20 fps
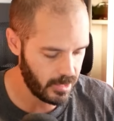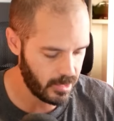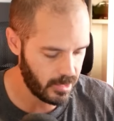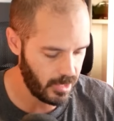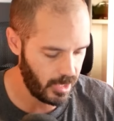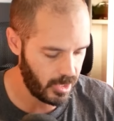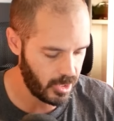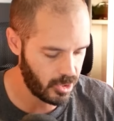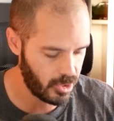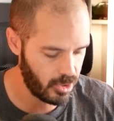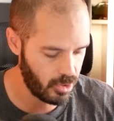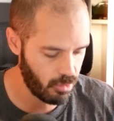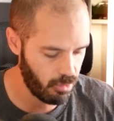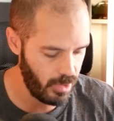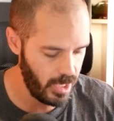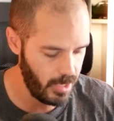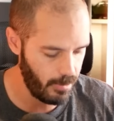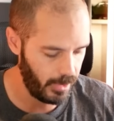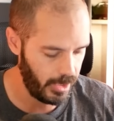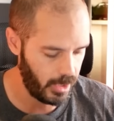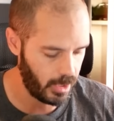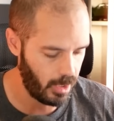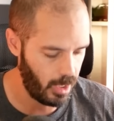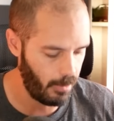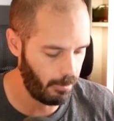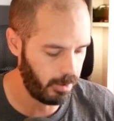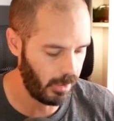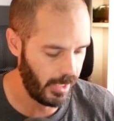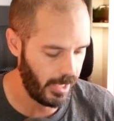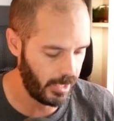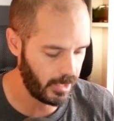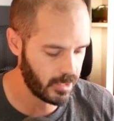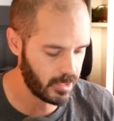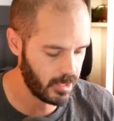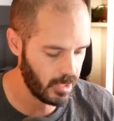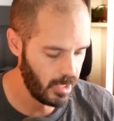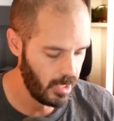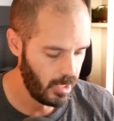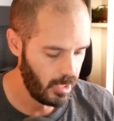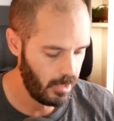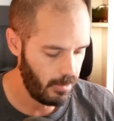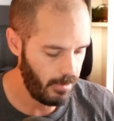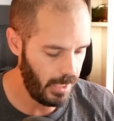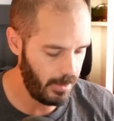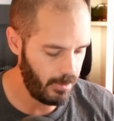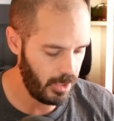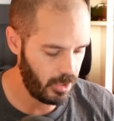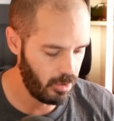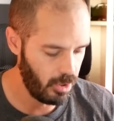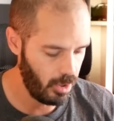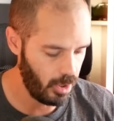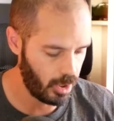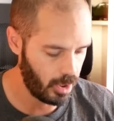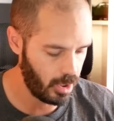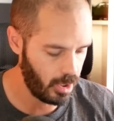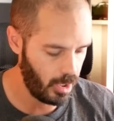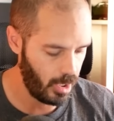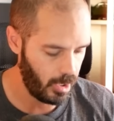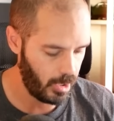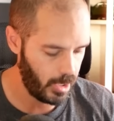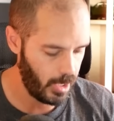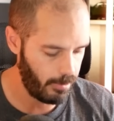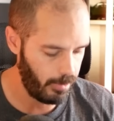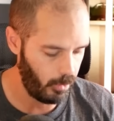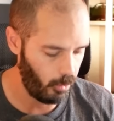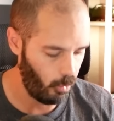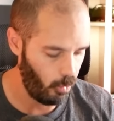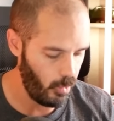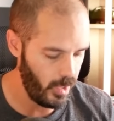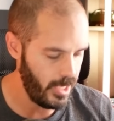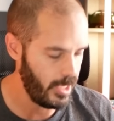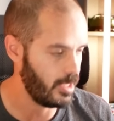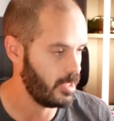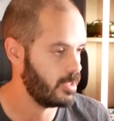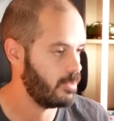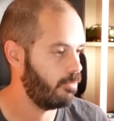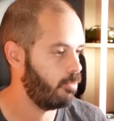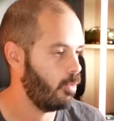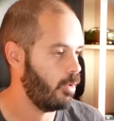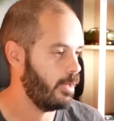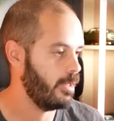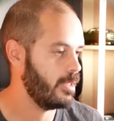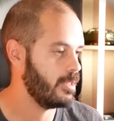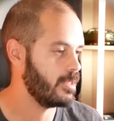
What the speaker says: is extremely complex. Maybe took a couple of weeks for a